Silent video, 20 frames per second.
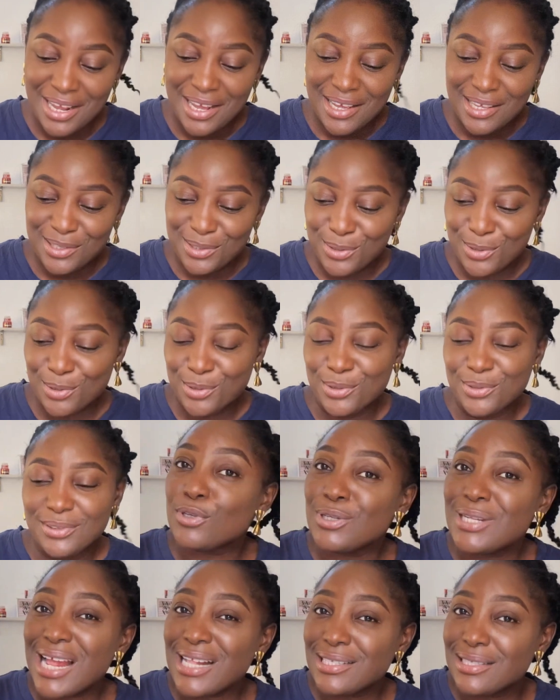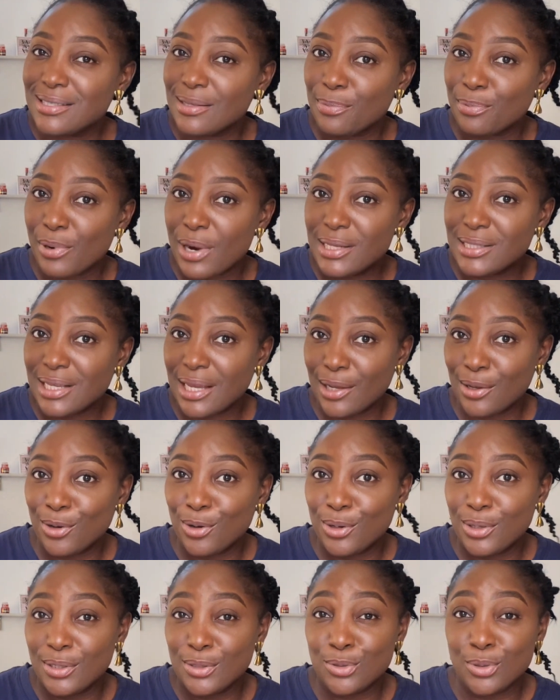So that is the price I
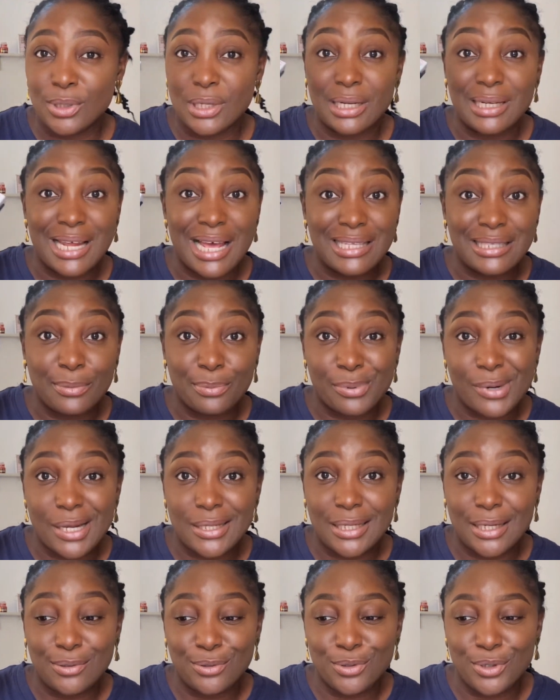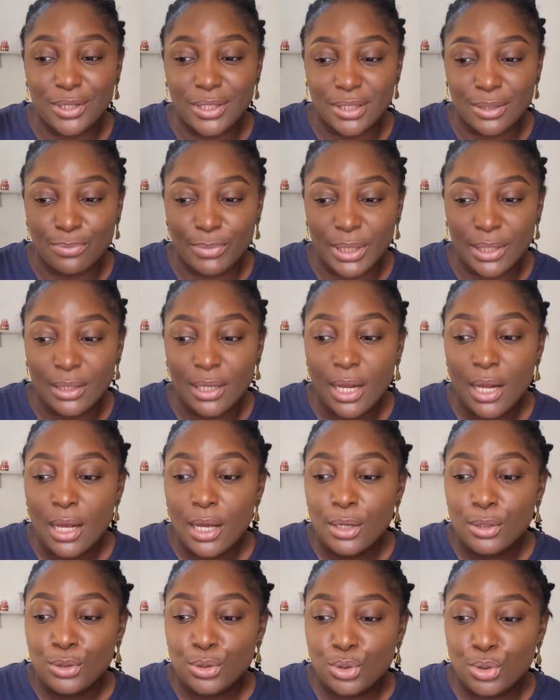got this one, and that's the price I know it's been
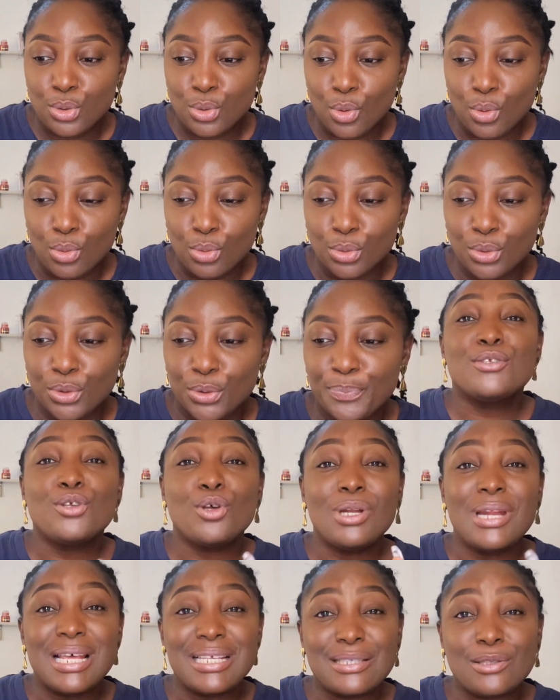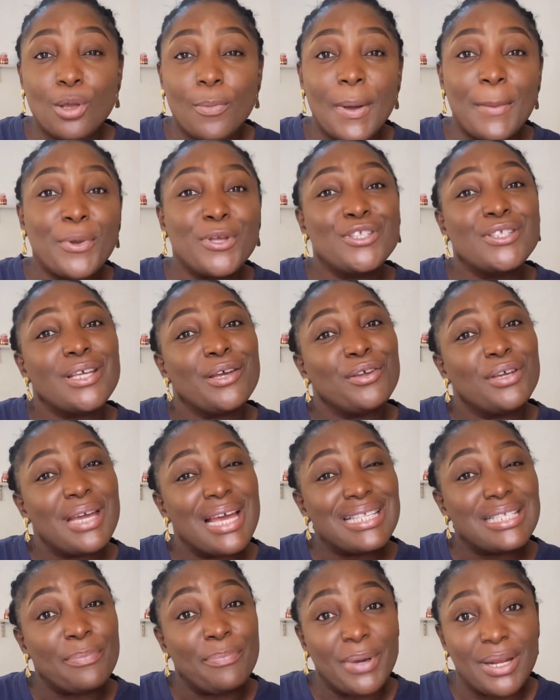sold. So next up, I'm going to tell you
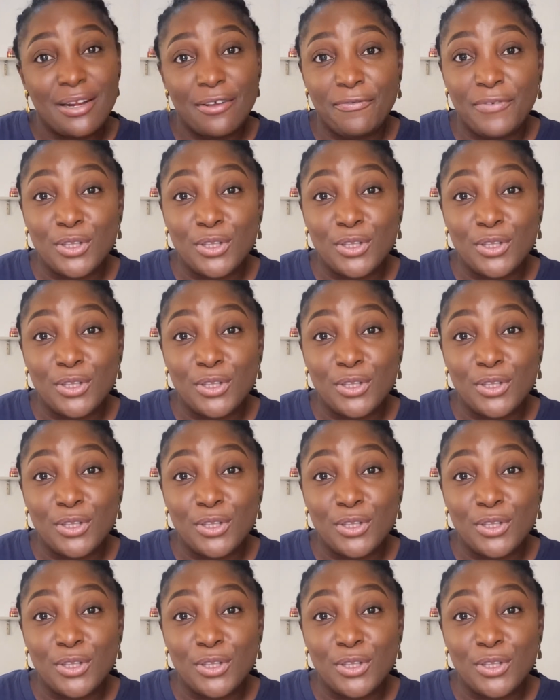guys the benefit